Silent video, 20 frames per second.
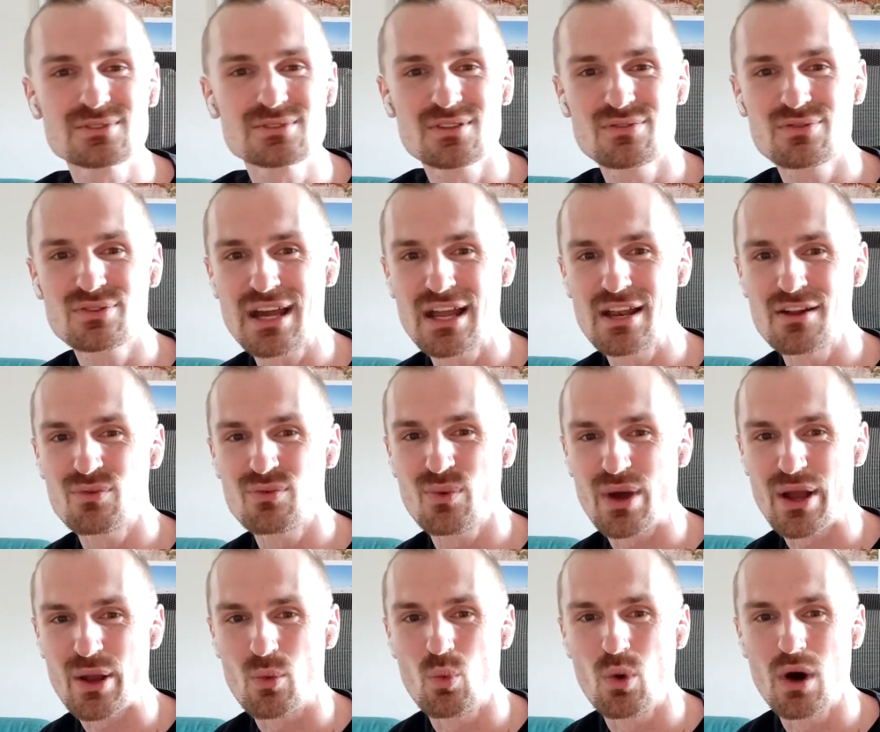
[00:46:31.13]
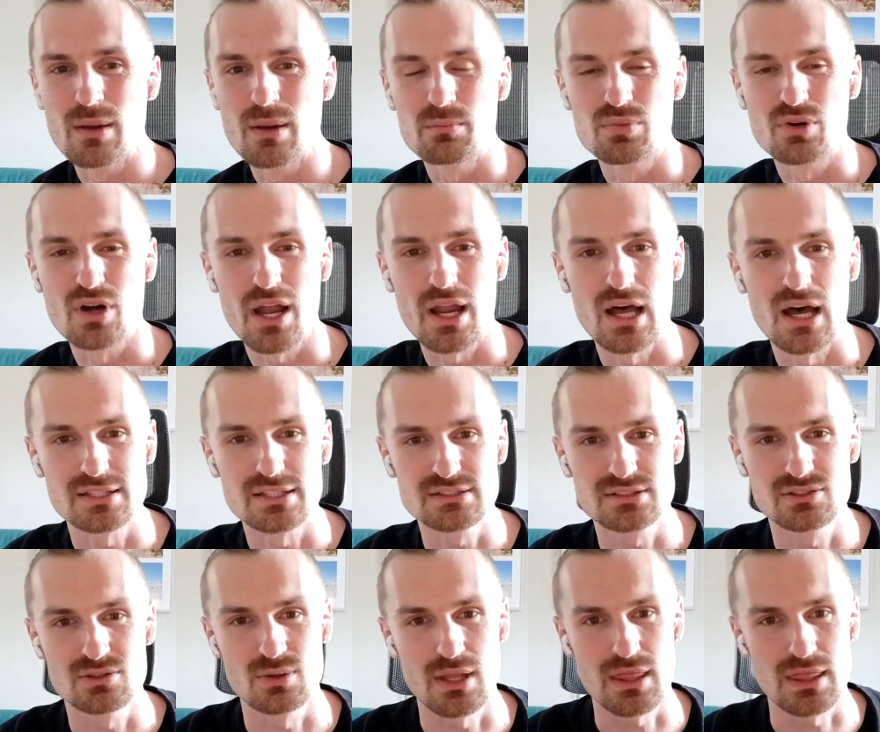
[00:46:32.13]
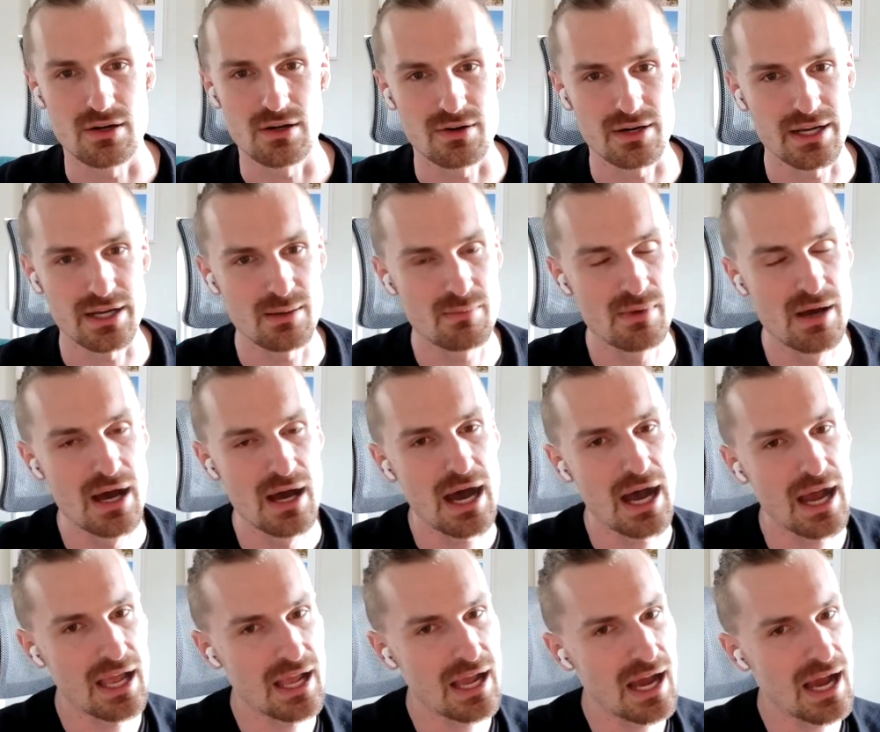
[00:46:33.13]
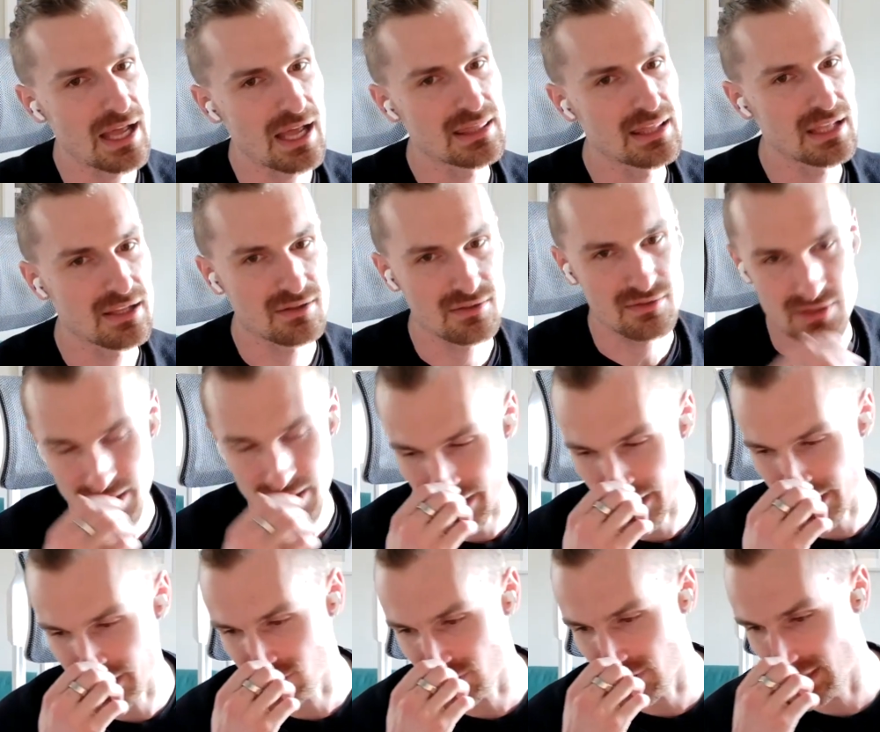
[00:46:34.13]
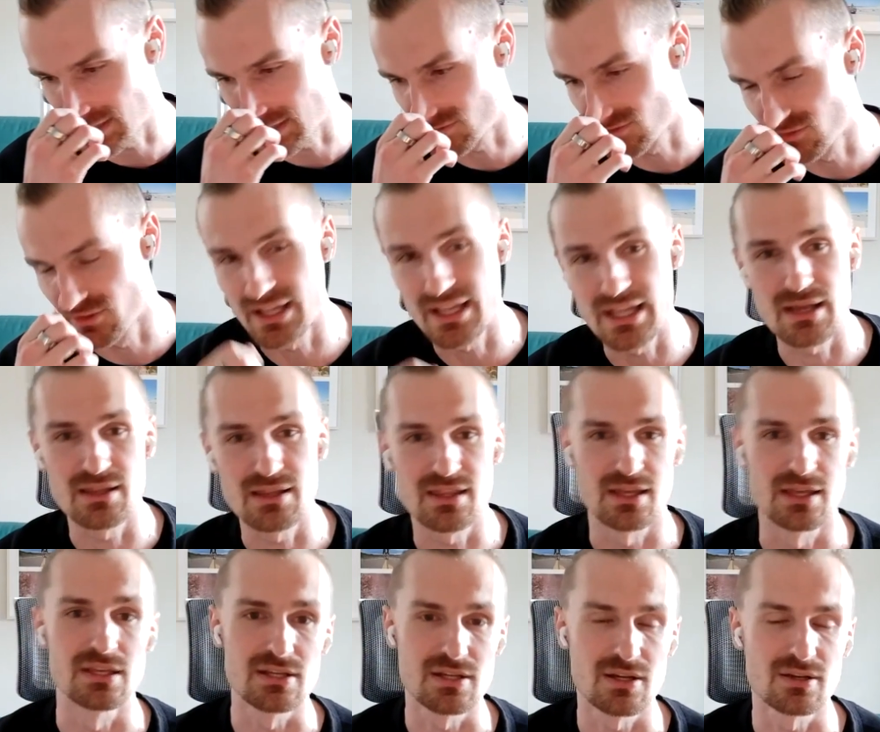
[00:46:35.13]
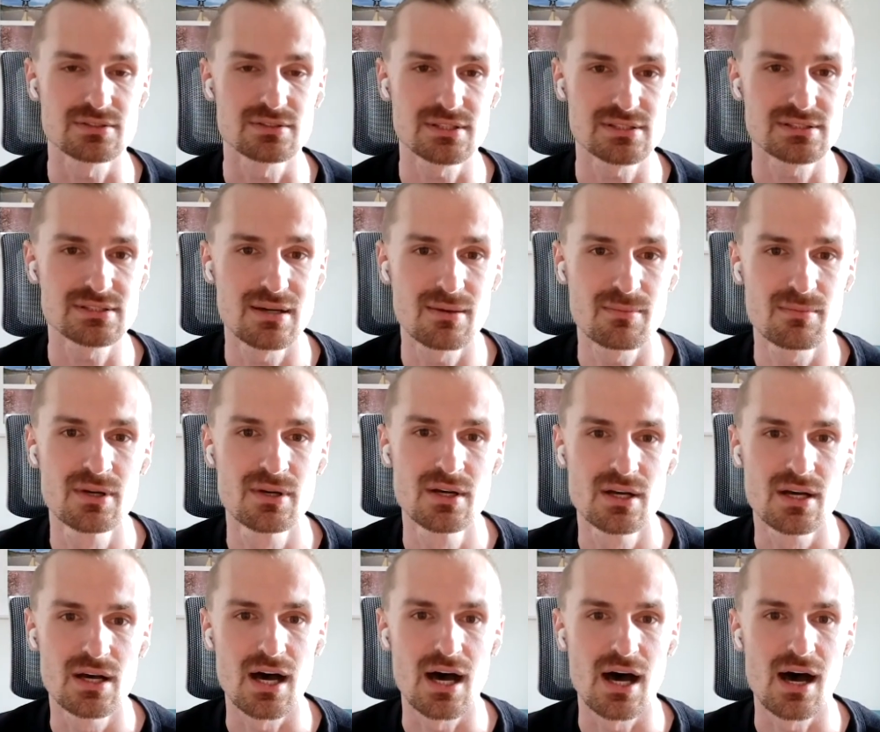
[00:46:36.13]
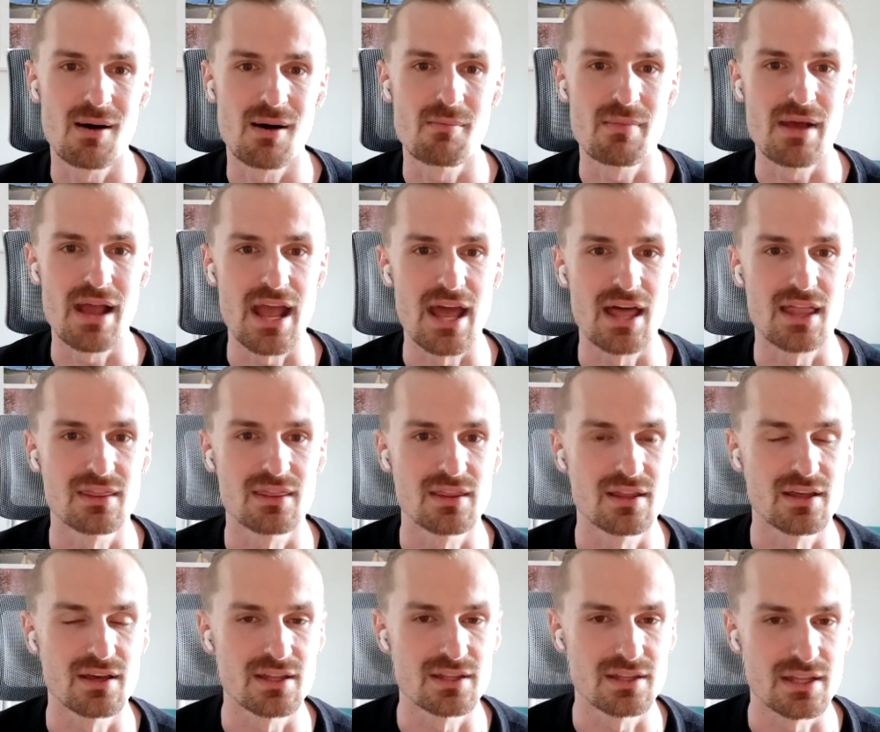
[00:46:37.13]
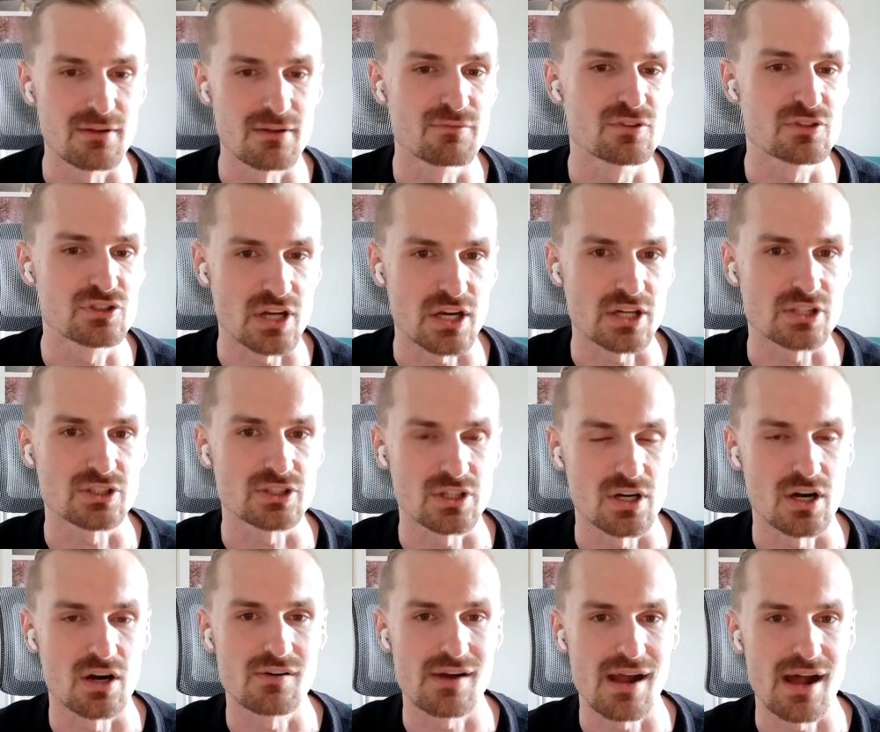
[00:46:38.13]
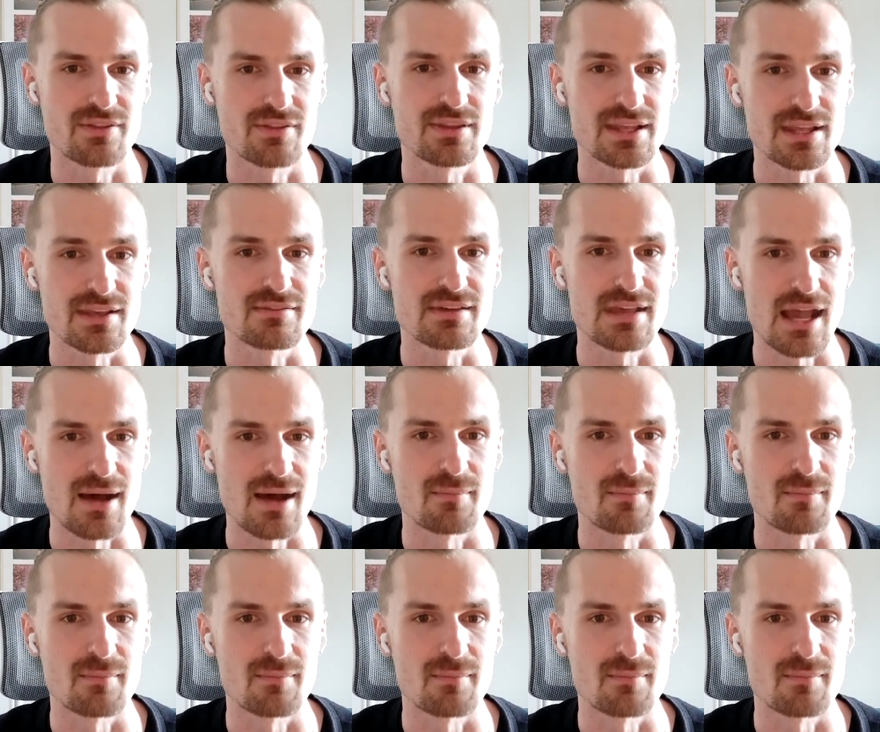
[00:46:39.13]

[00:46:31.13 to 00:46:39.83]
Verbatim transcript: kind of like what brought us to Ethereum, I, I think like it's it's really the ecosystem um, and the the infrastructure around the EVM.